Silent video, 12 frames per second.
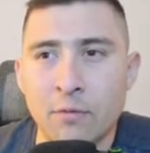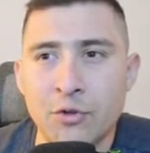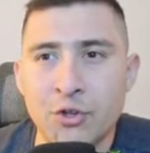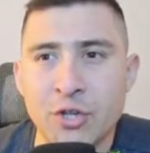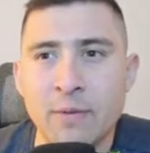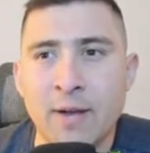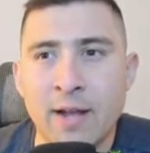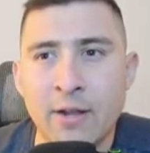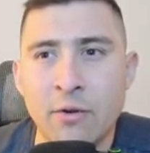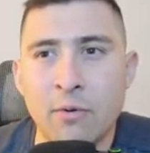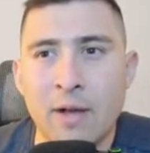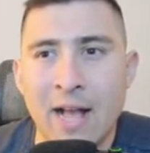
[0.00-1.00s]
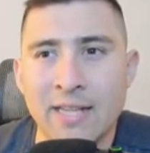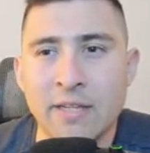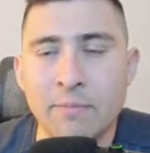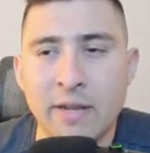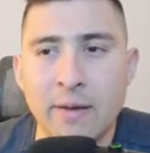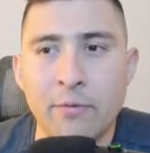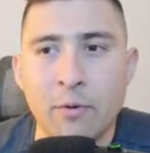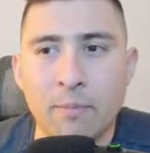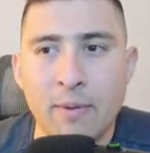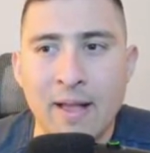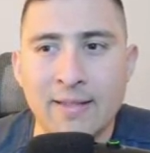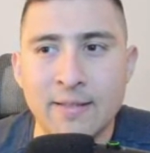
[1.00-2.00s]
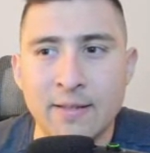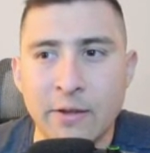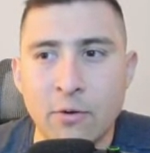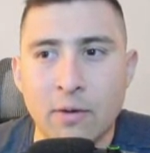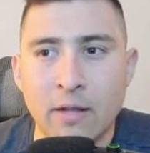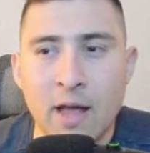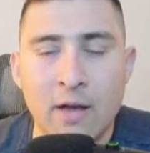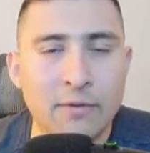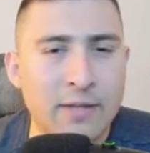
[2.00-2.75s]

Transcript: Shiba Inu hasn't been able to pass Neo Cloud,